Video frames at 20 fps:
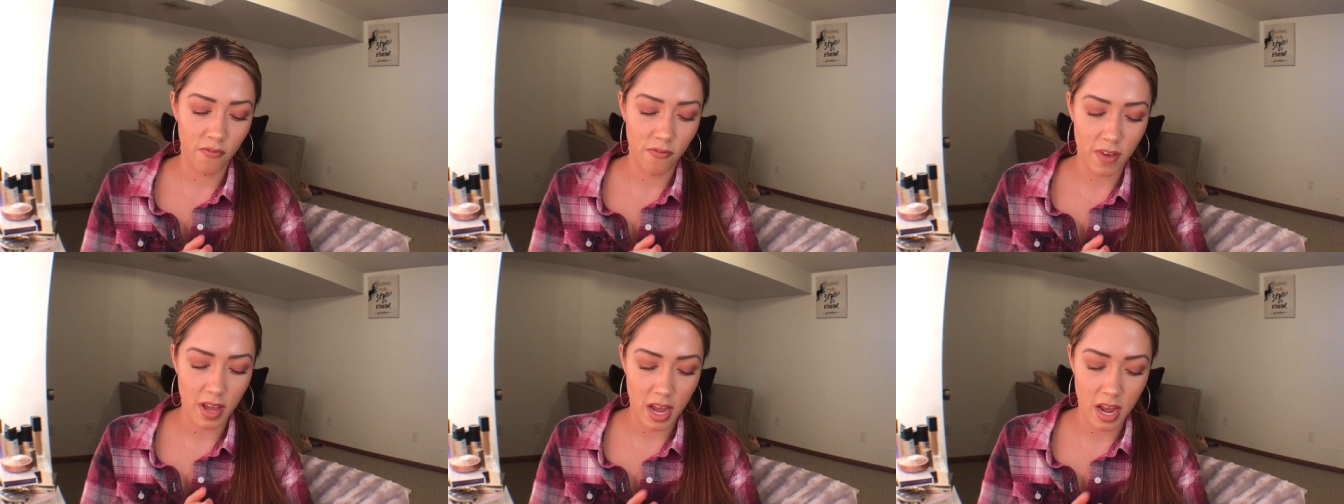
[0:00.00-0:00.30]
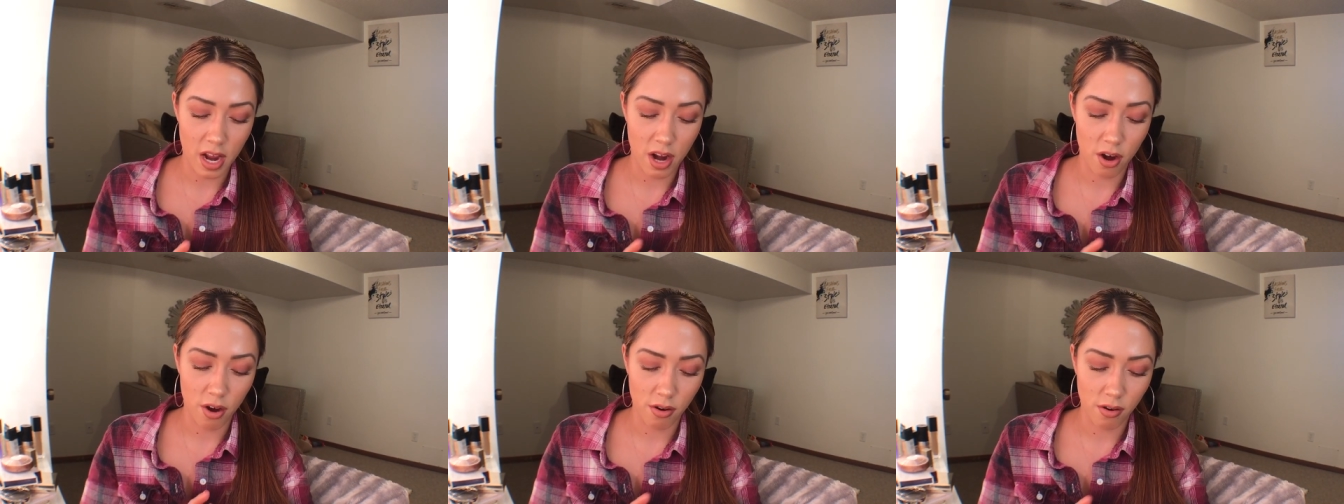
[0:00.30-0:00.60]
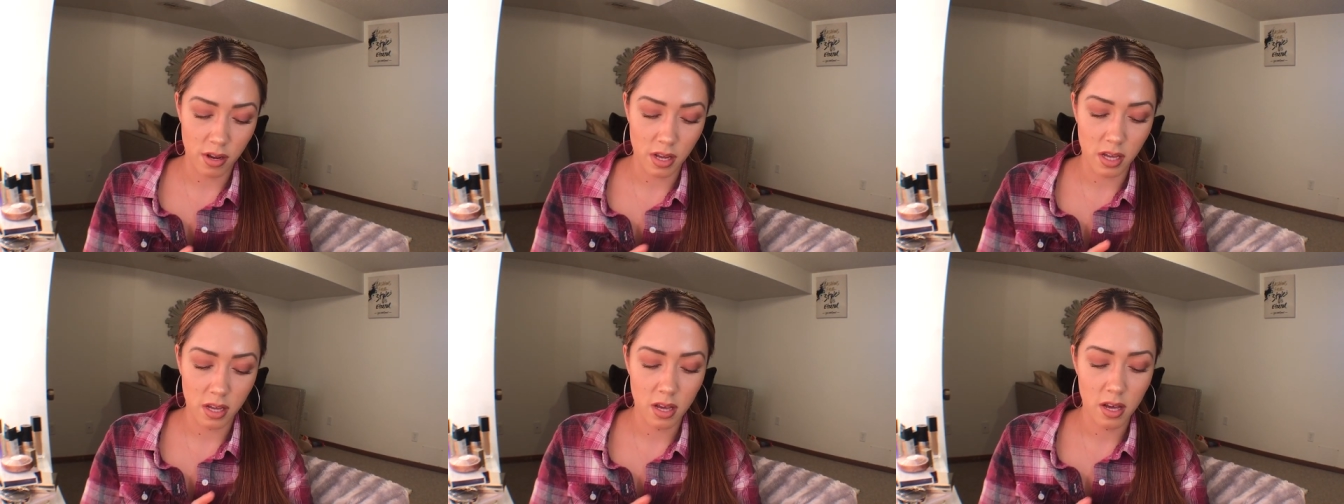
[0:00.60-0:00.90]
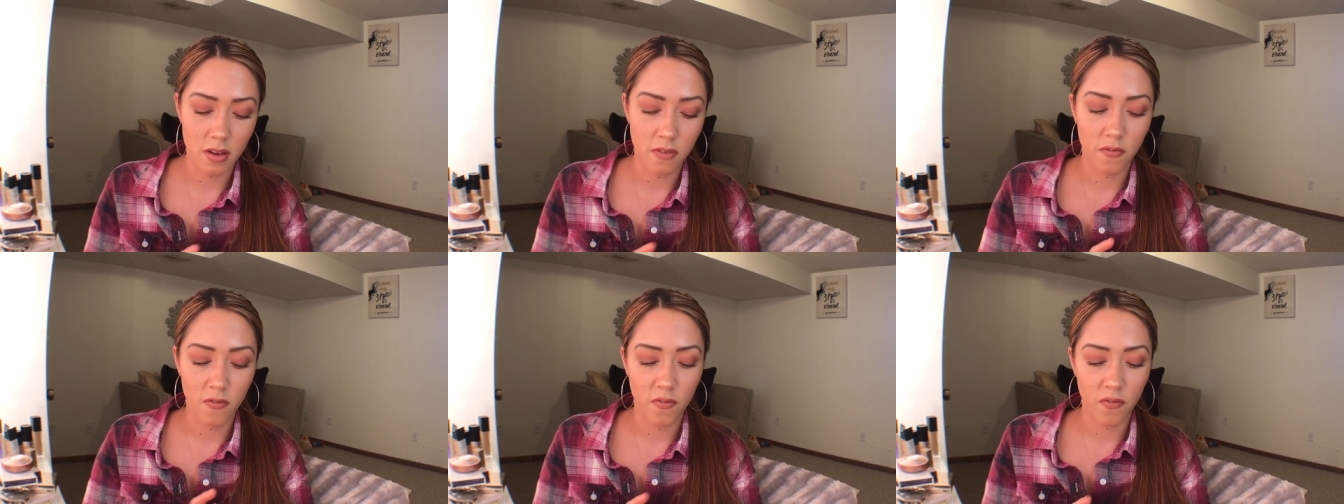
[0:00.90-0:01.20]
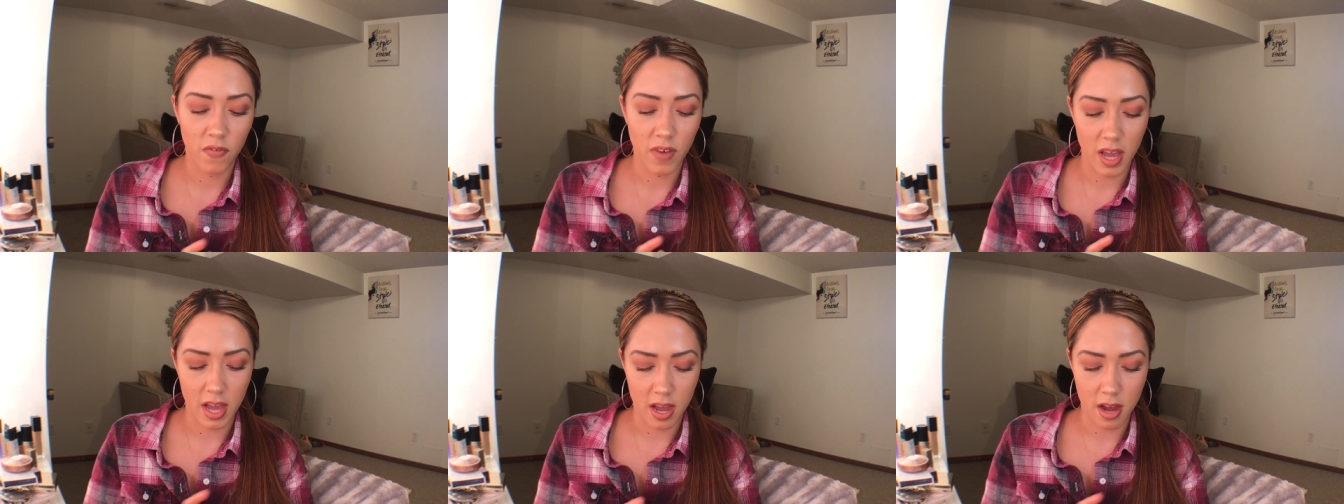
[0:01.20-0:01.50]
very
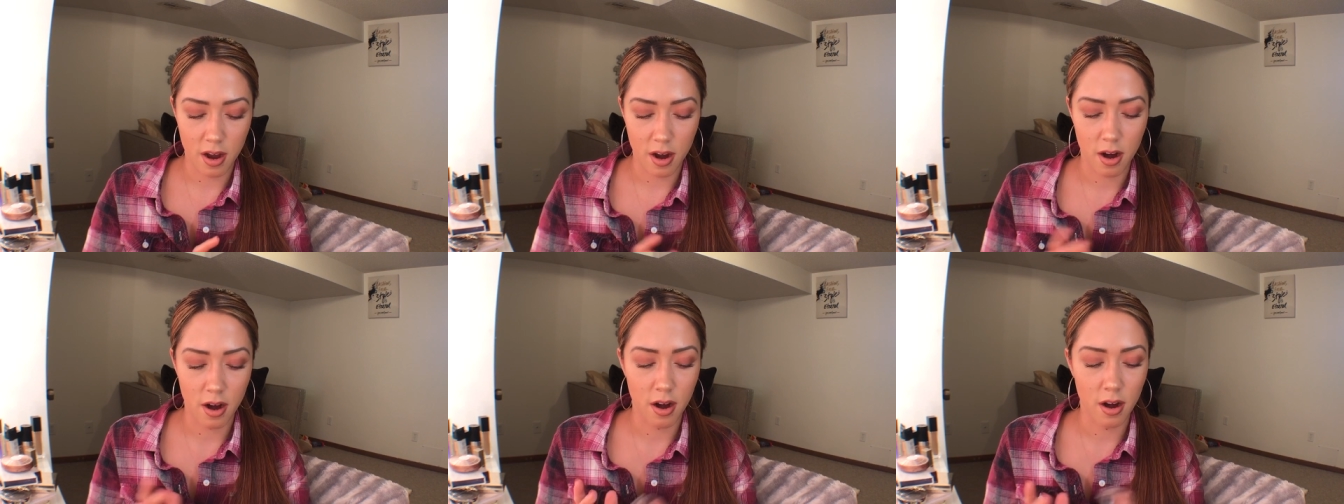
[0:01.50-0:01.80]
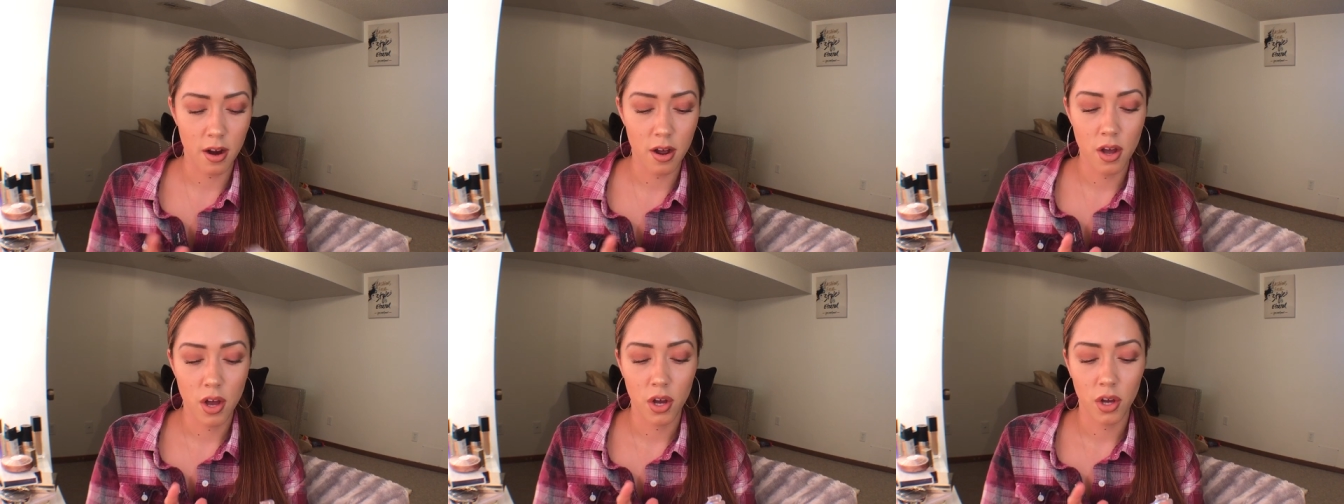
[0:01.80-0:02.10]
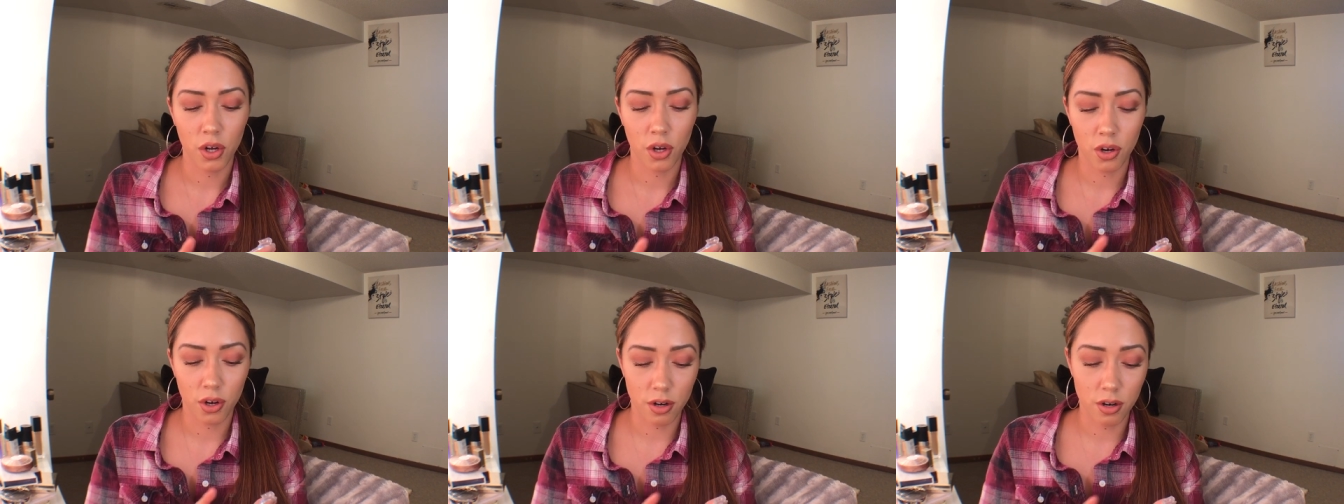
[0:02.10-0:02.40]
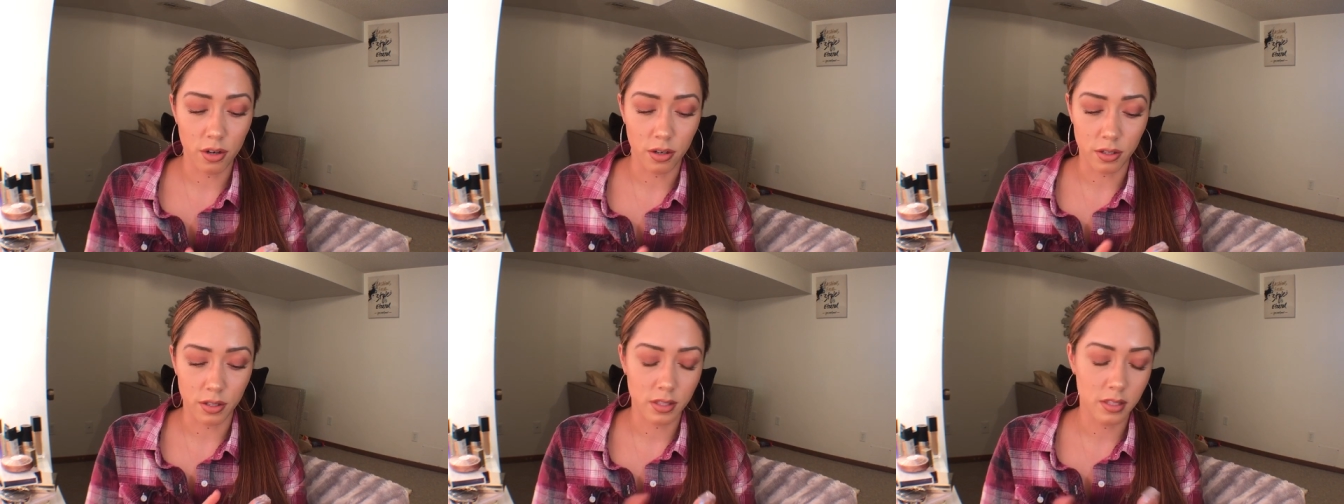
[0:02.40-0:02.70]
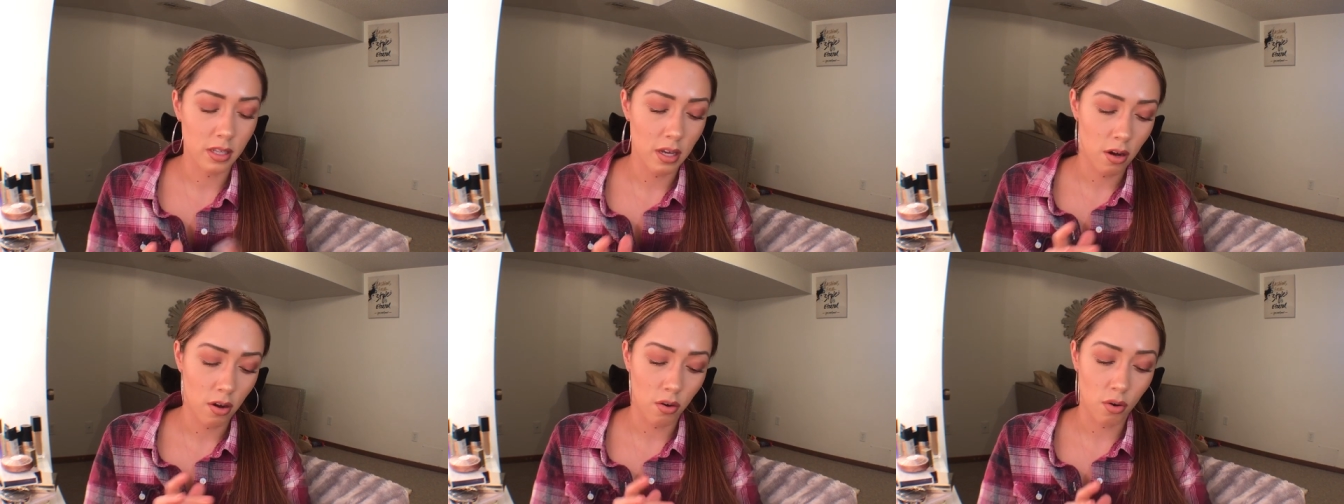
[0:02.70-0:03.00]
fair
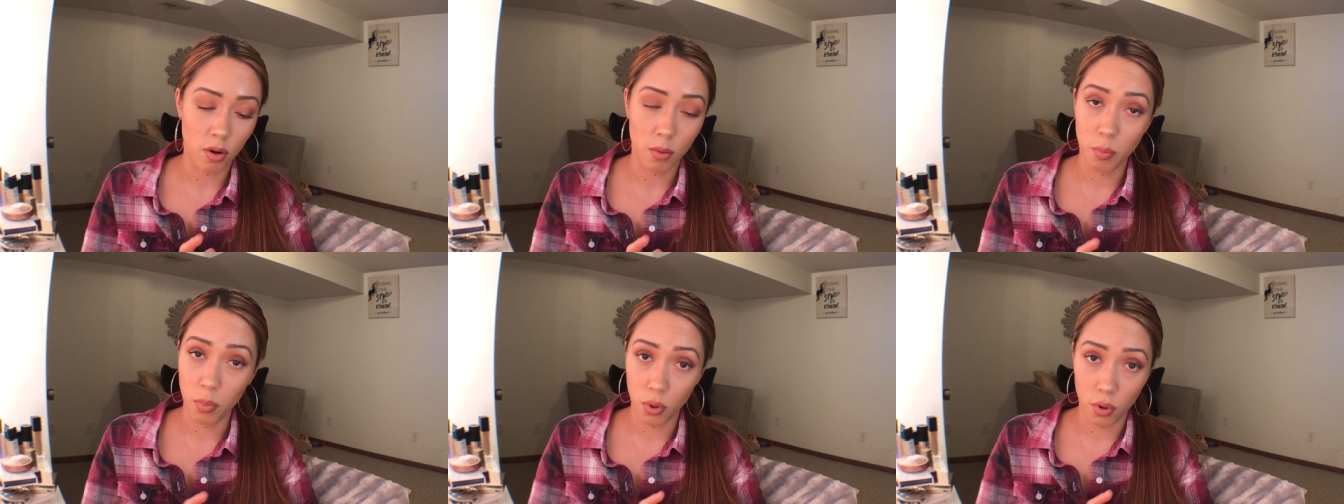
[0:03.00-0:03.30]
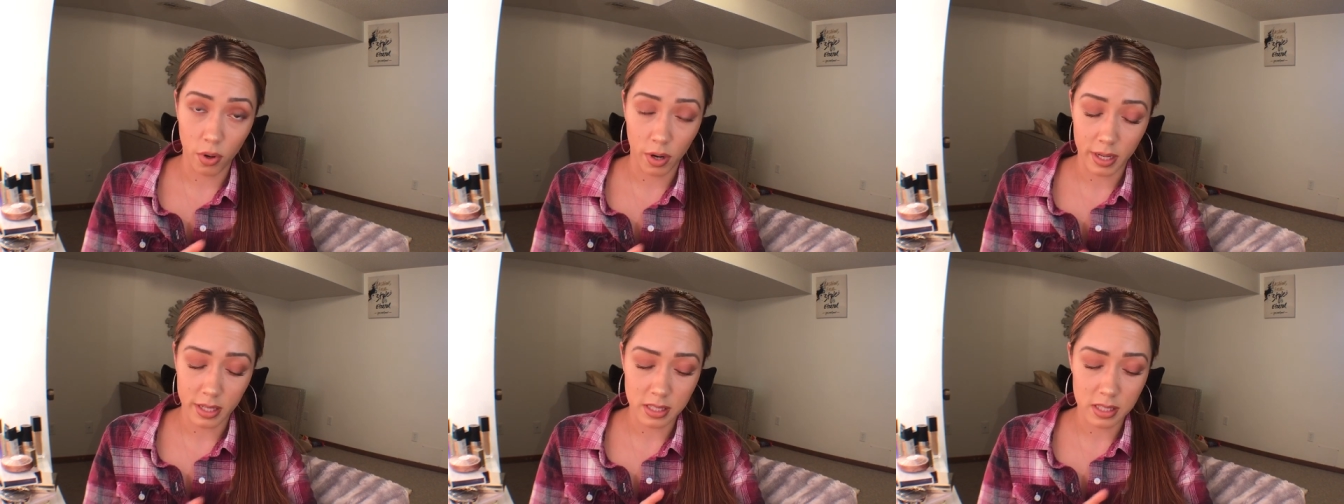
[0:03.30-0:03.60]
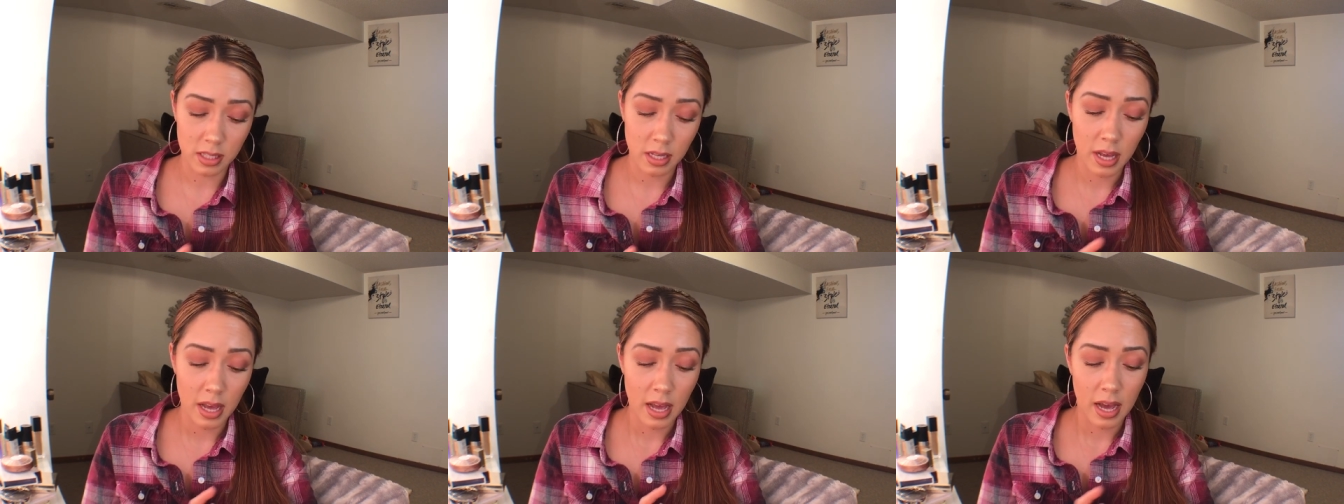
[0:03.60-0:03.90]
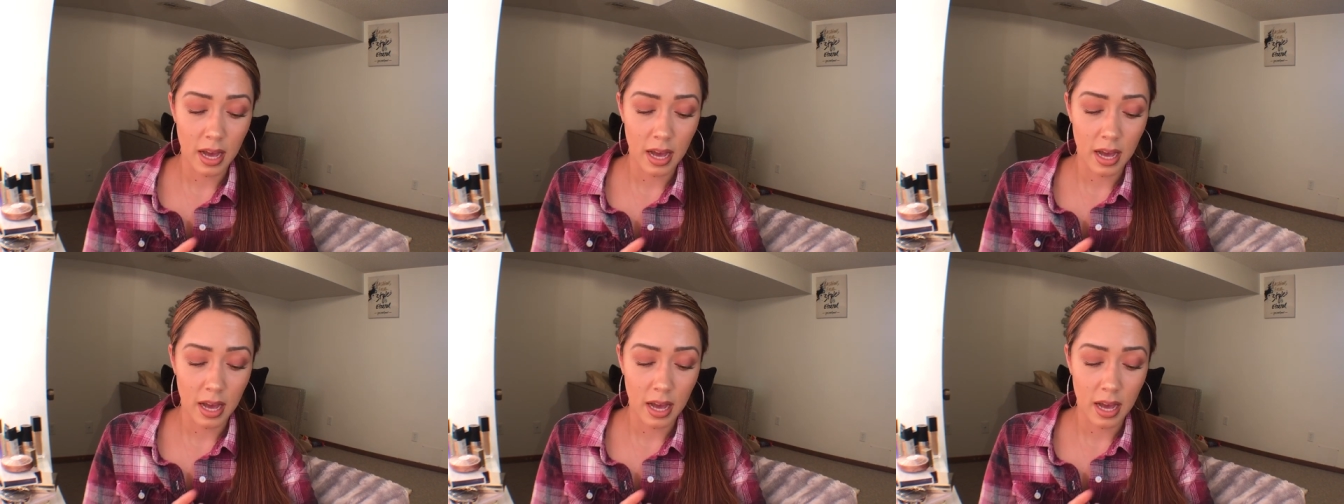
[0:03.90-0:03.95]
girls or boys.